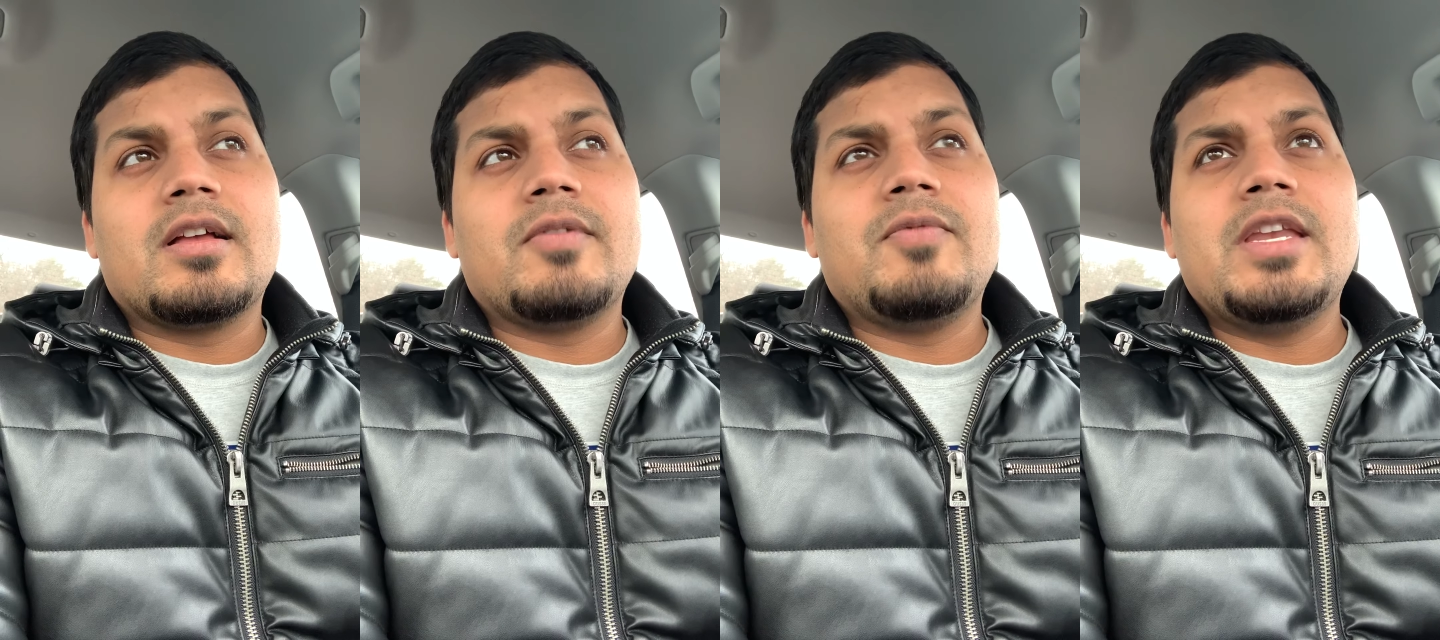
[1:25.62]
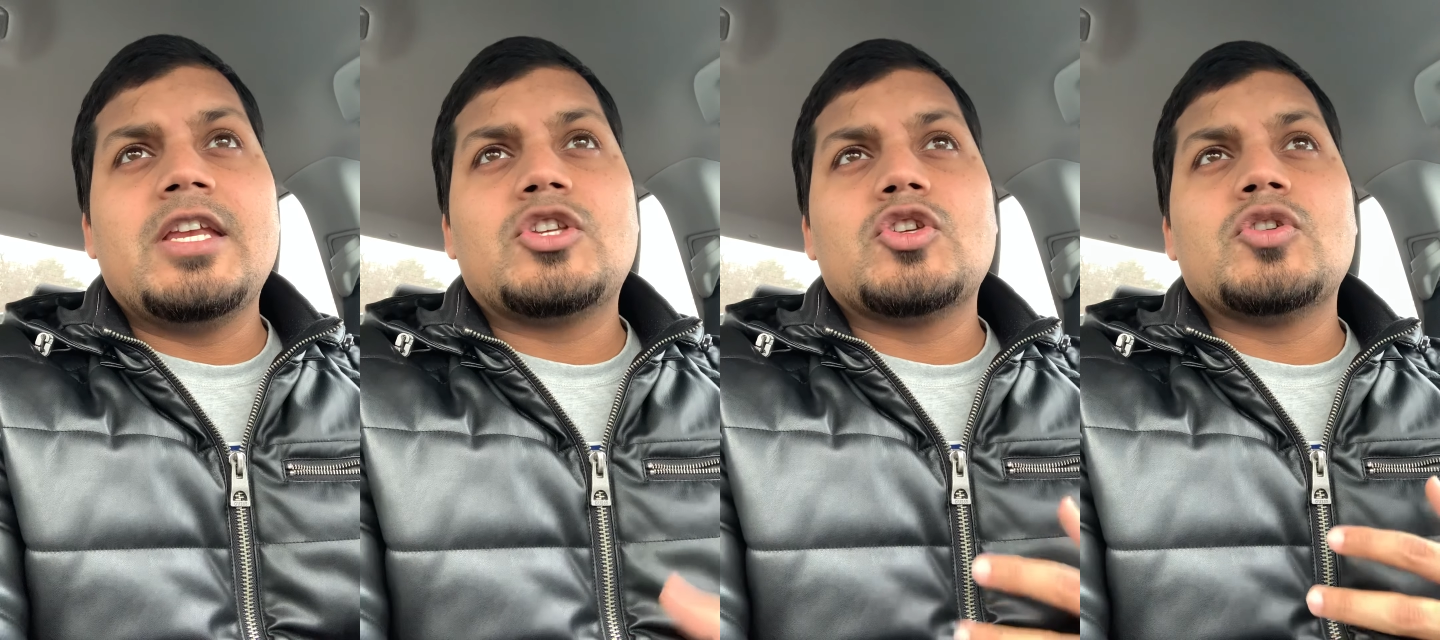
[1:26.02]
We
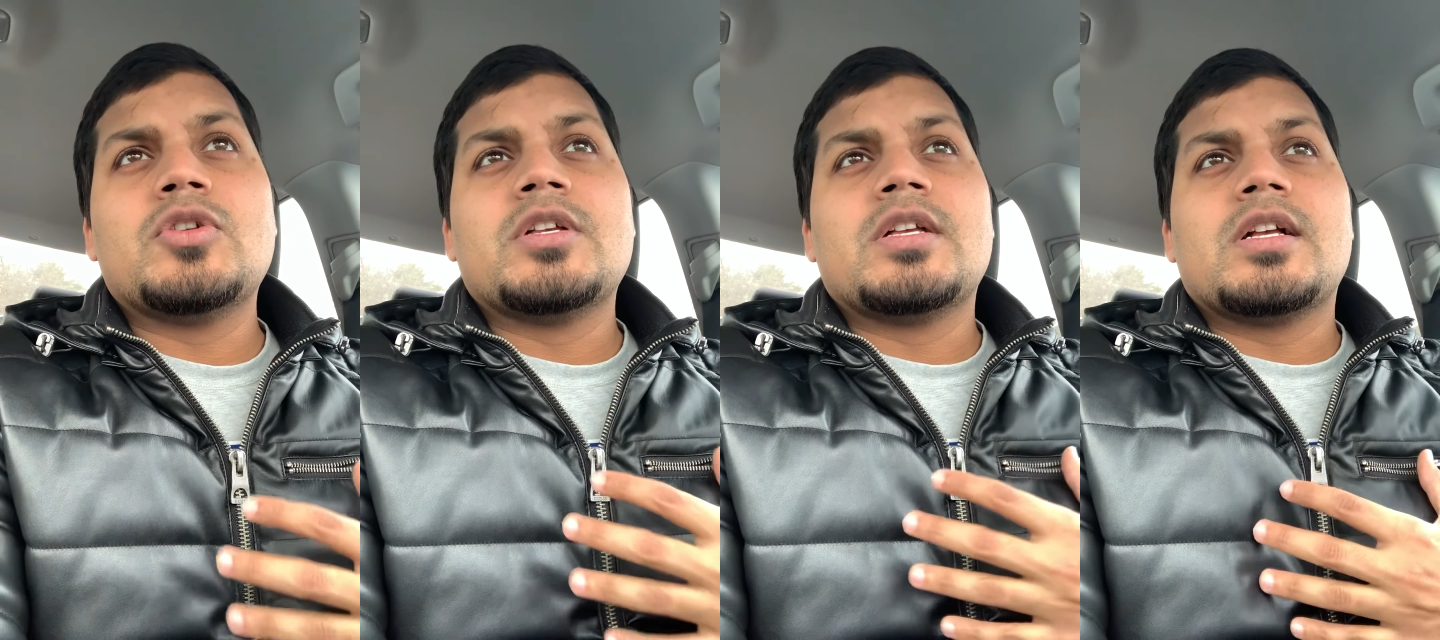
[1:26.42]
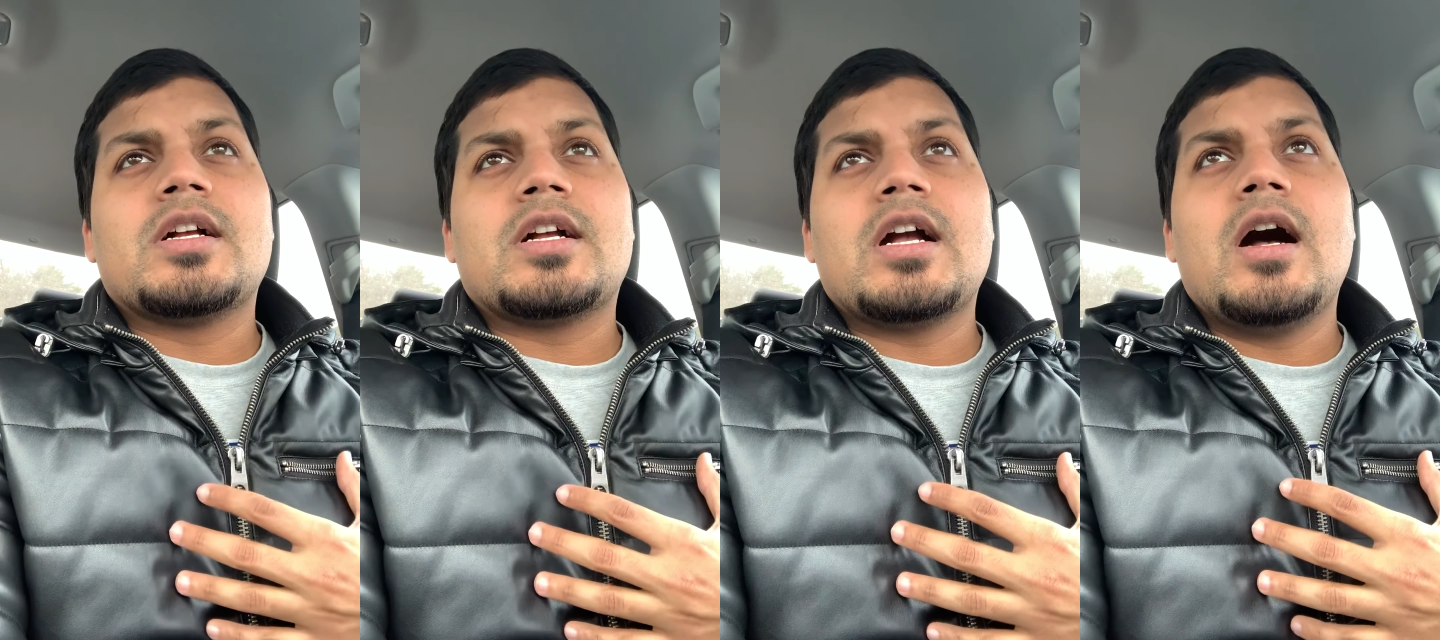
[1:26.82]
need to
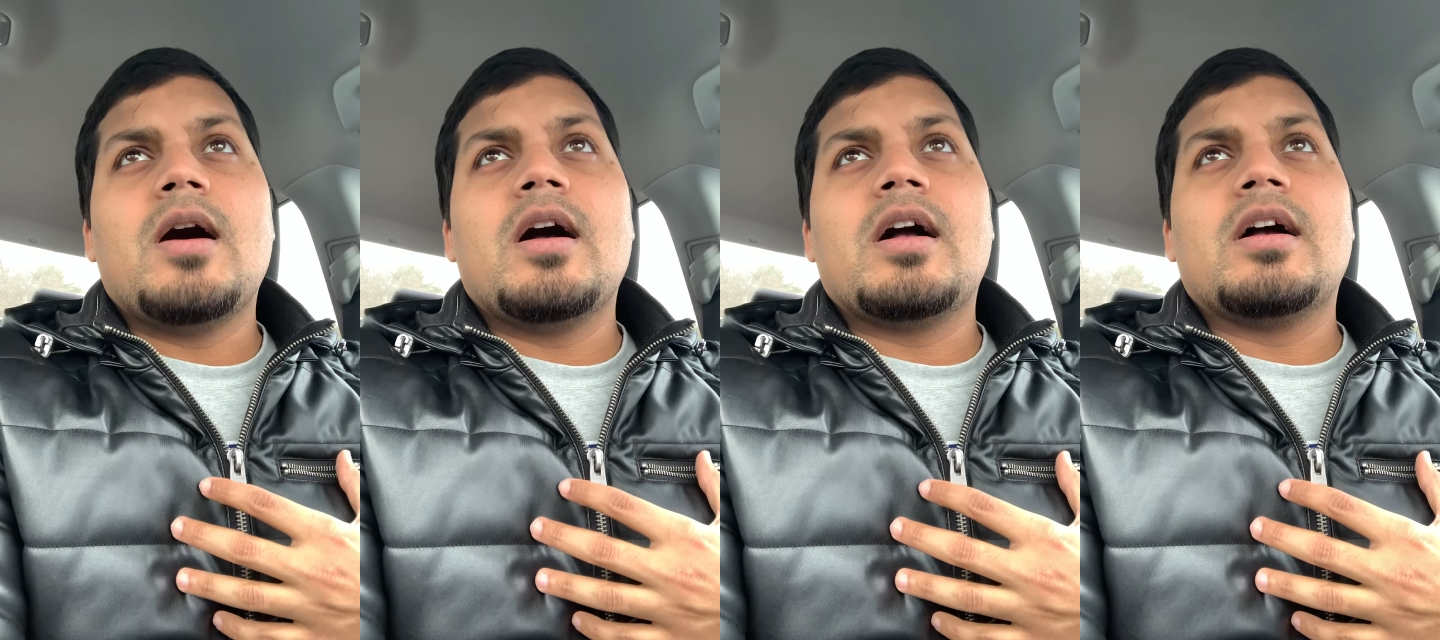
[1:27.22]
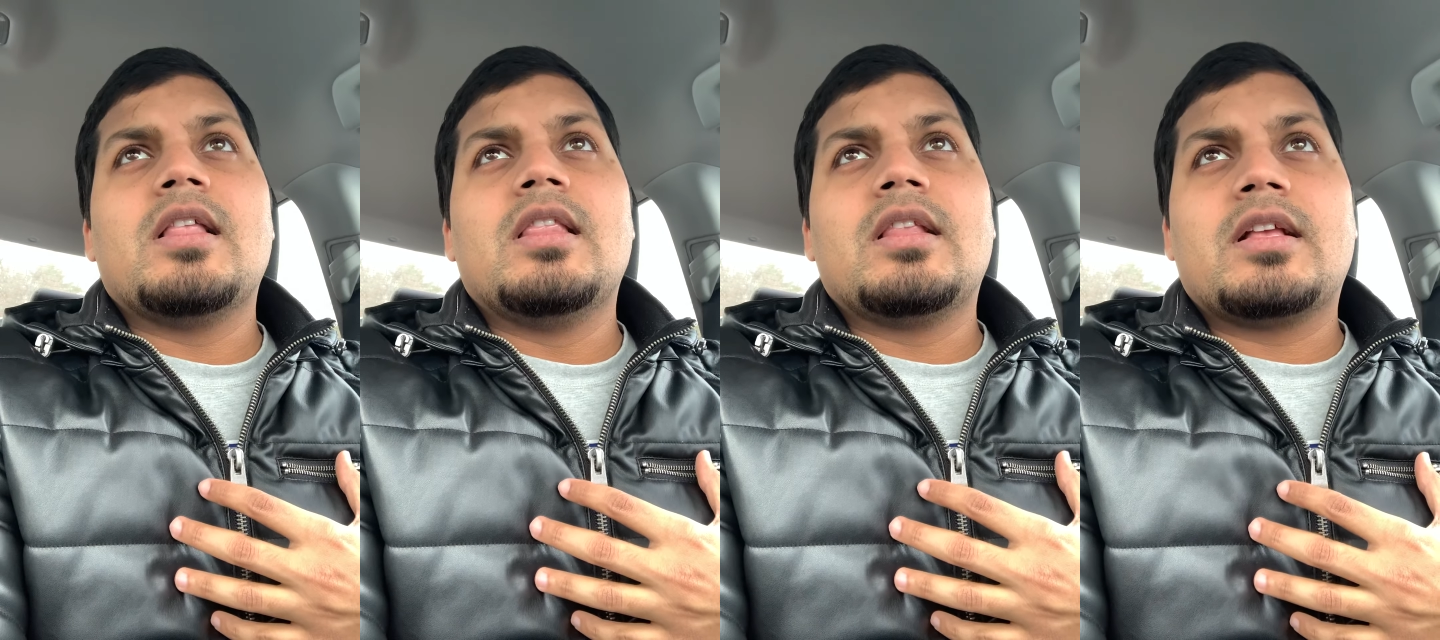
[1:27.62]
come
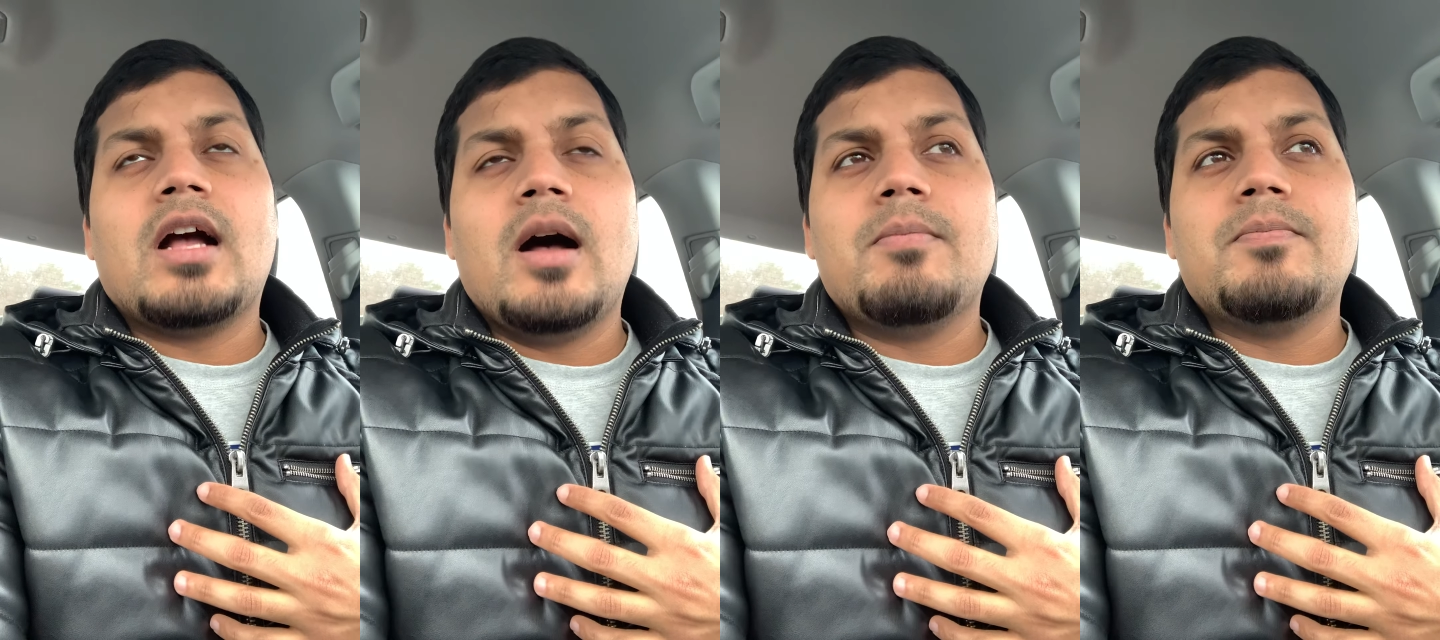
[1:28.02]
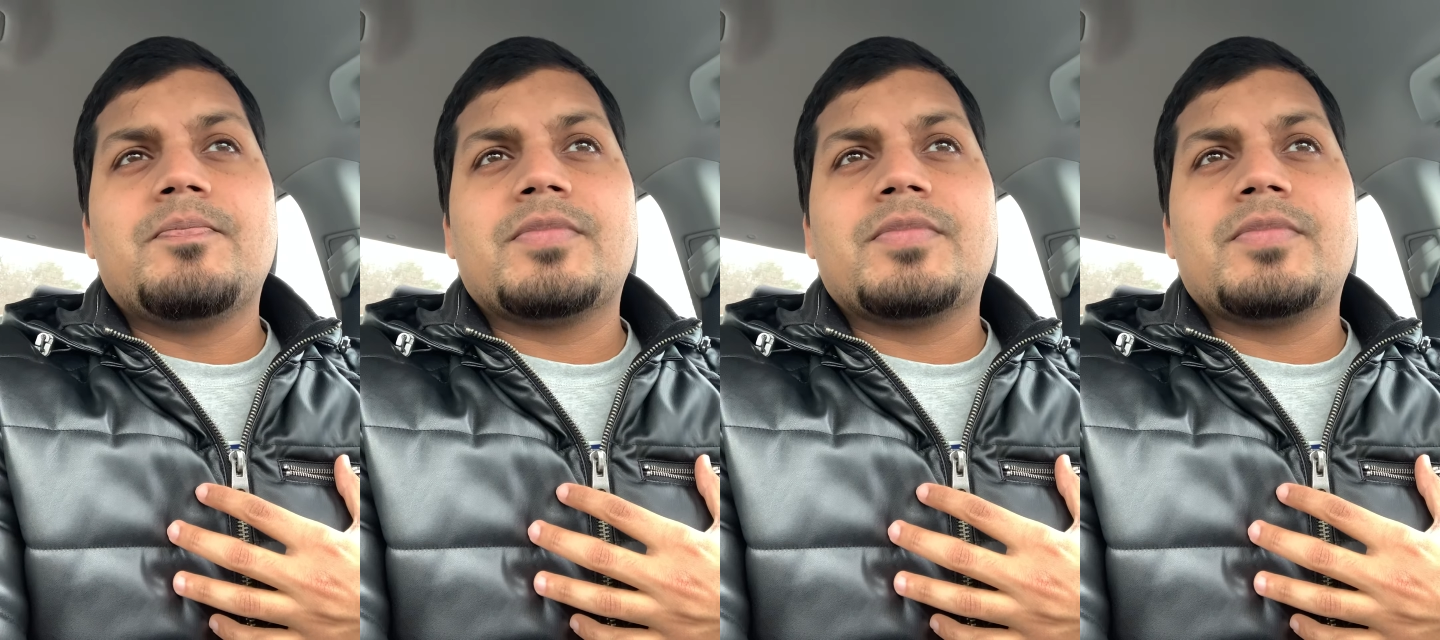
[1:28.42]
come